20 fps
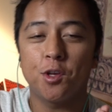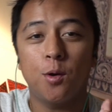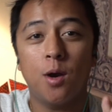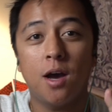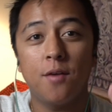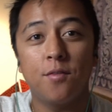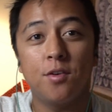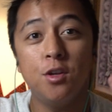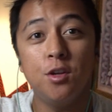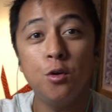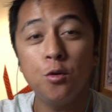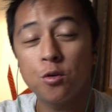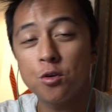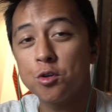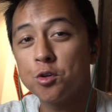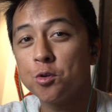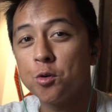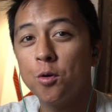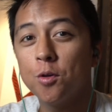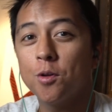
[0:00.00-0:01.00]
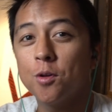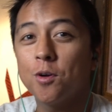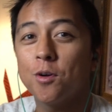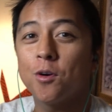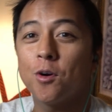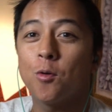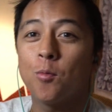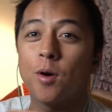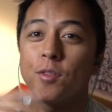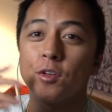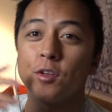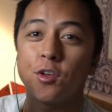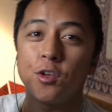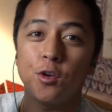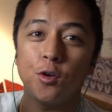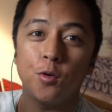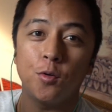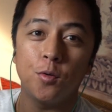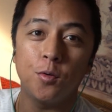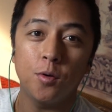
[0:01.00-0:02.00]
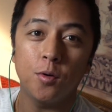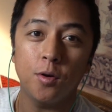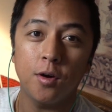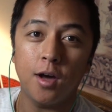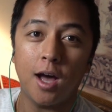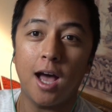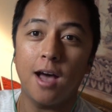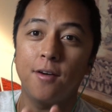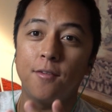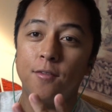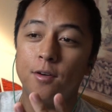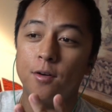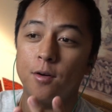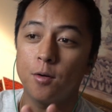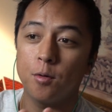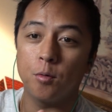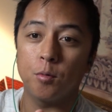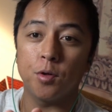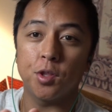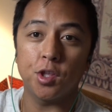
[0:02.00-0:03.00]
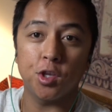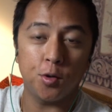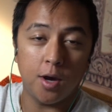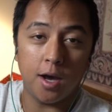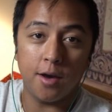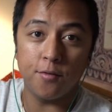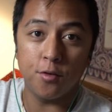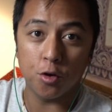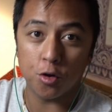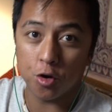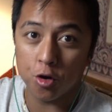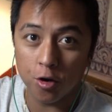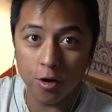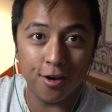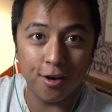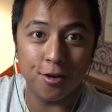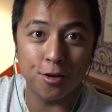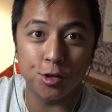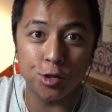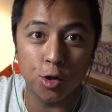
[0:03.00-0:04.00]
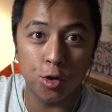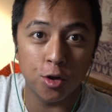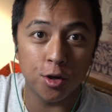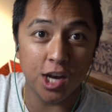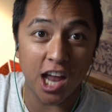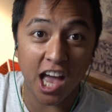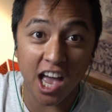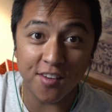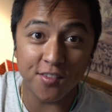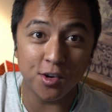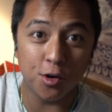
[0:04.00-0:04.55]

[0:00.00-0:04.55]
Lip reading: have a new controller or whether you have your current controller and haven't